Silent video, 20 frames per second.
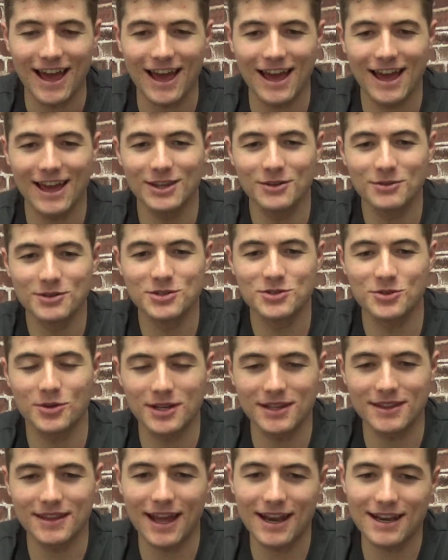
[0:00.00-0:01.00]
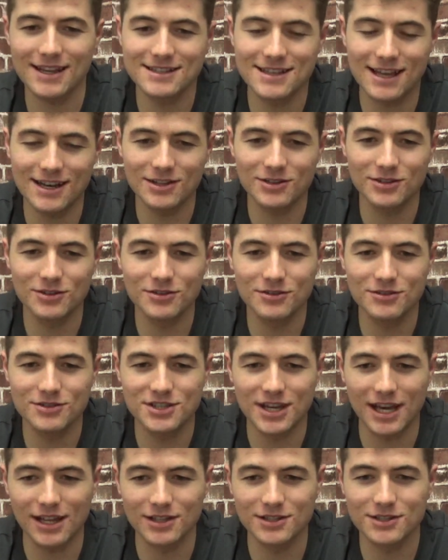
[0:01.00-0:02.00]
Are you enjoying that? Is that a new
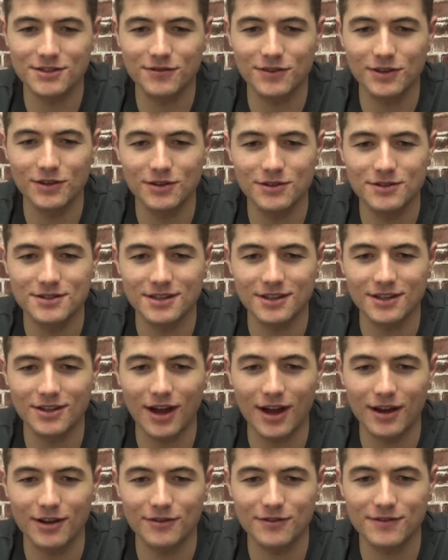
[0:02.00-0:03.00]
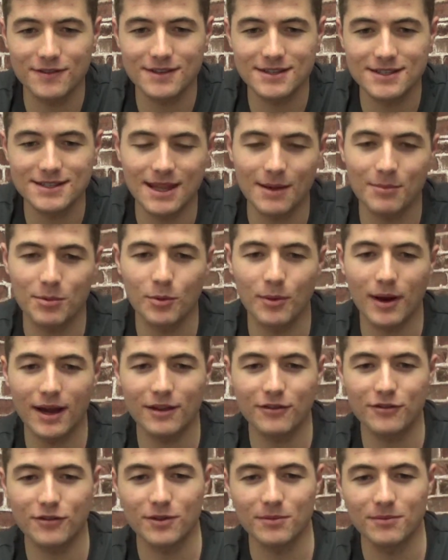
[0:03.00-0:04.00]
challenge for you to kind of step
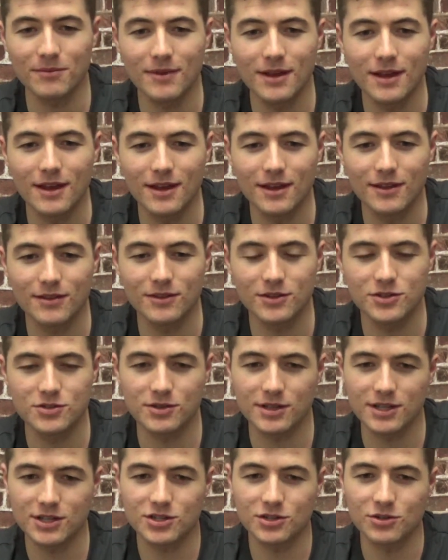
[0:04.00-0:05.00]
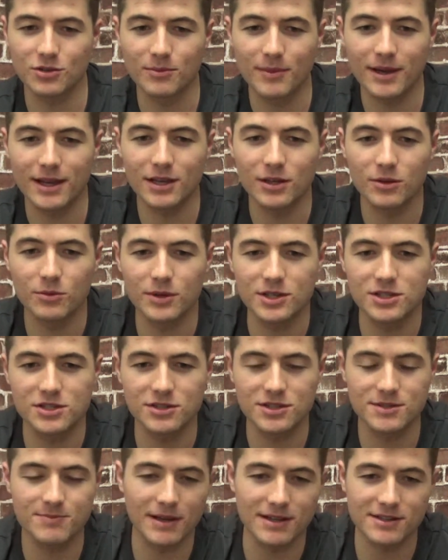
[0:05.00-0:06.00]
away from the traditional media, which
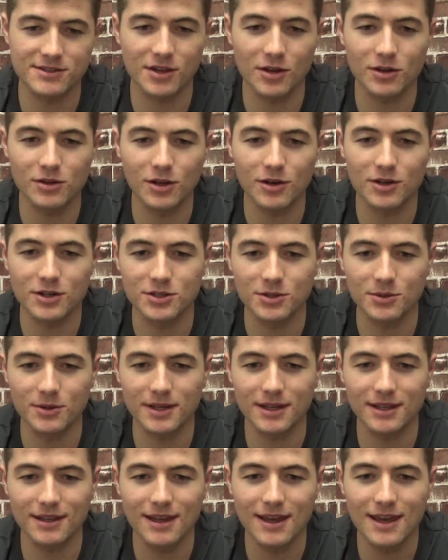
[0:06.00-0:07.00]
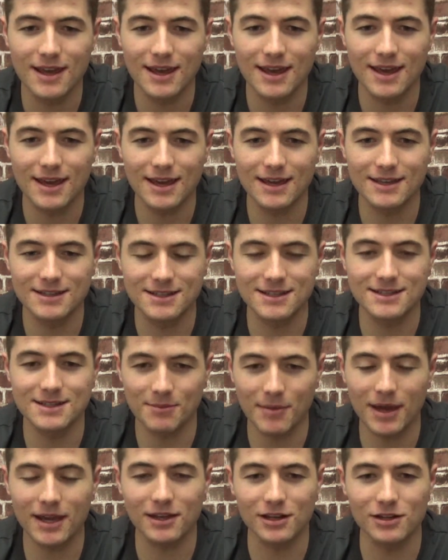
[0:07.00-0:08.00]
you spent so long doing? Does
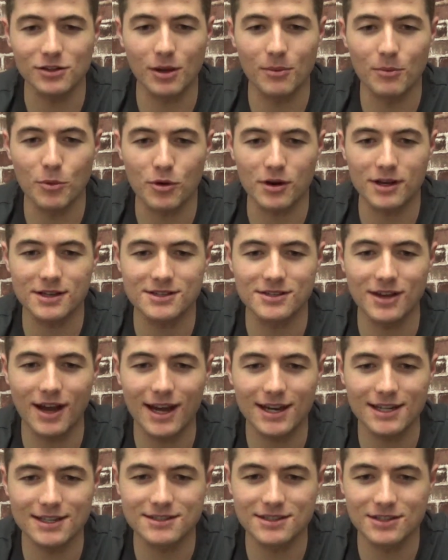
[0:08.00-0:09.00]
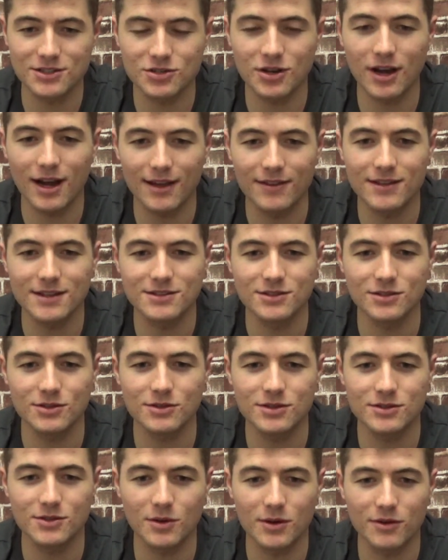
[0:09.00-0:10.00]
it make it a lot more exciting to try this
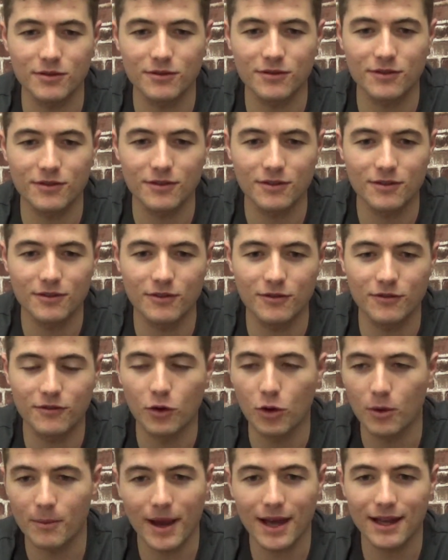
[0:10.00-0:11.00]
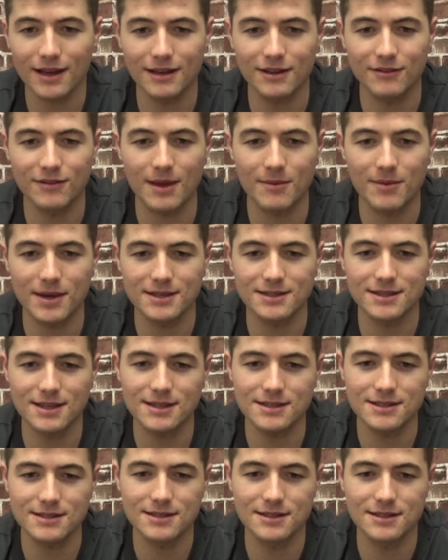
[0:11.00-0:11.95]
new sort of format, if that makes sense?